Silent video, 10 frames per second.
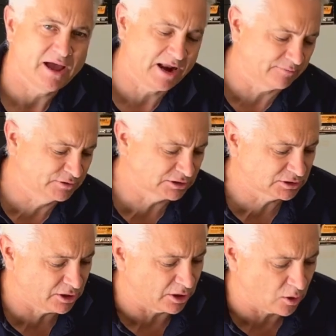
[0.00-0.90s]
And I've just
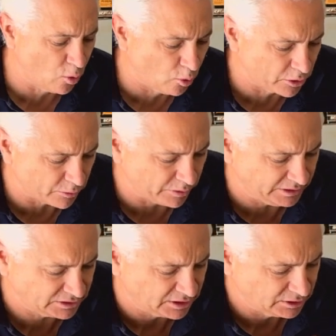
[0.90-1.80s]
got a 1/4
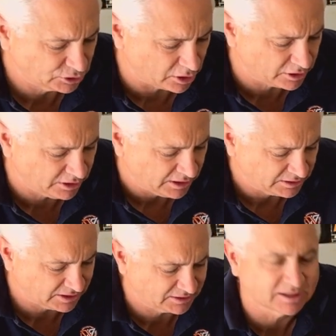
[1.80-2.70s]
inch socket
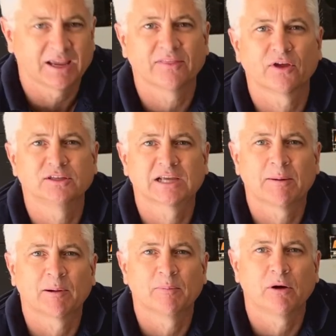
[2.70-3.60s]
just to get those
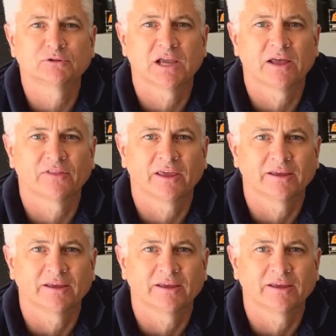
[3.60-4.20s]
couple of bolts out there.